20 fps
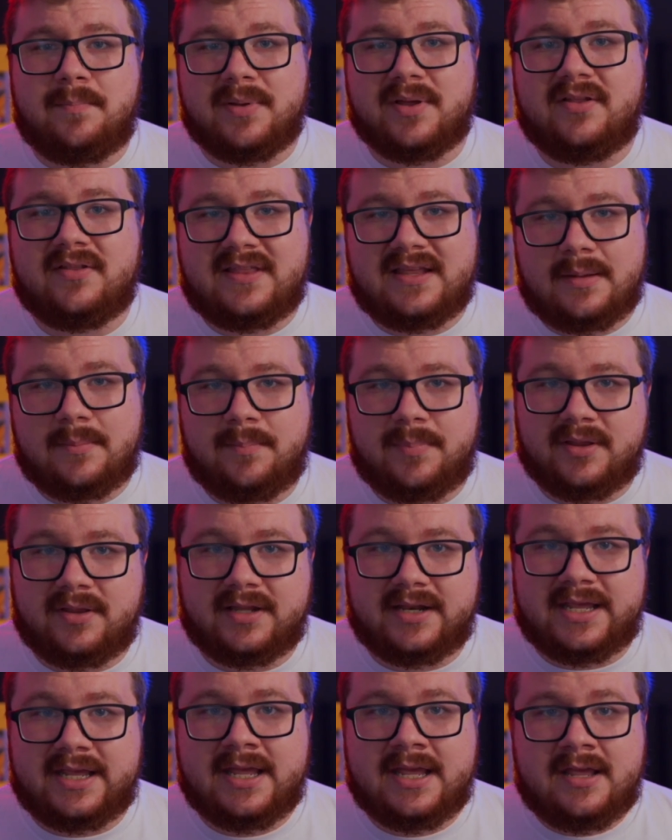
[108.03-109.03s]
build the
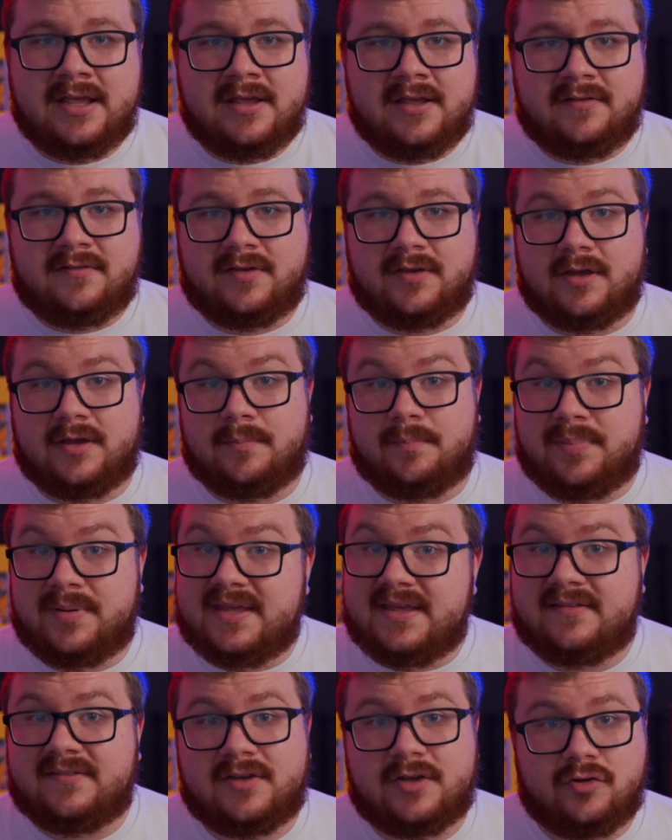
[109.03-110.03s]
ability to
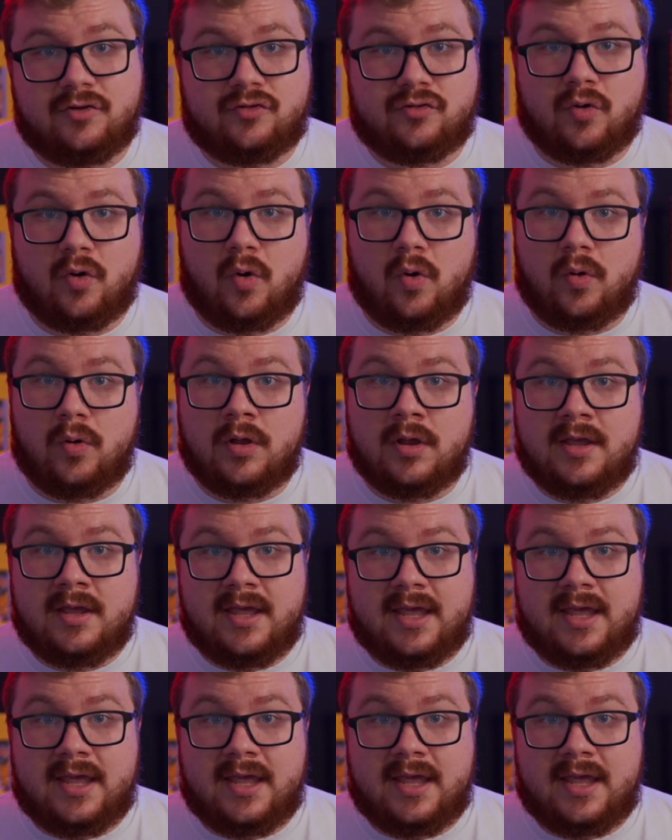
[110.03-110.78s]
piece control,